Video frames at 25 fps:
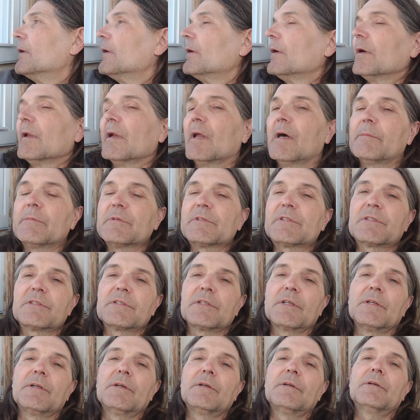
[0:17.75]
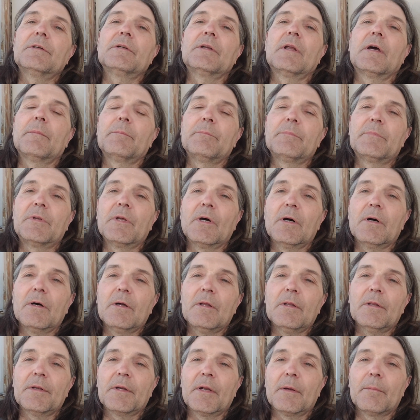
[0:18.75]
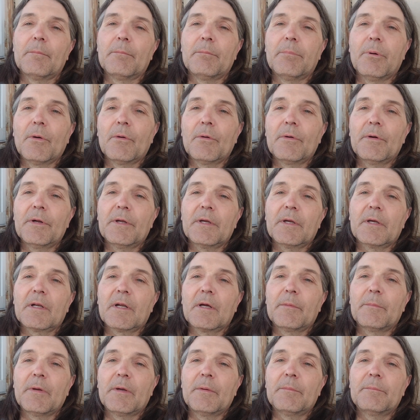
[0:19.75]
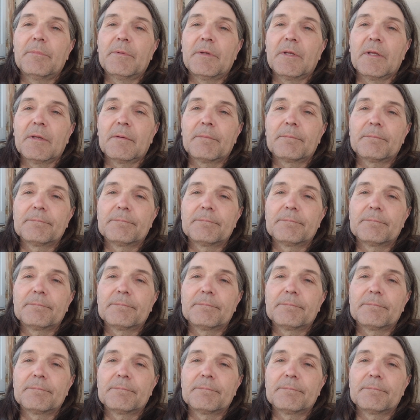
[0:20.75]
And I'm a sinner and I'm dull and I'm boring and I'm empty.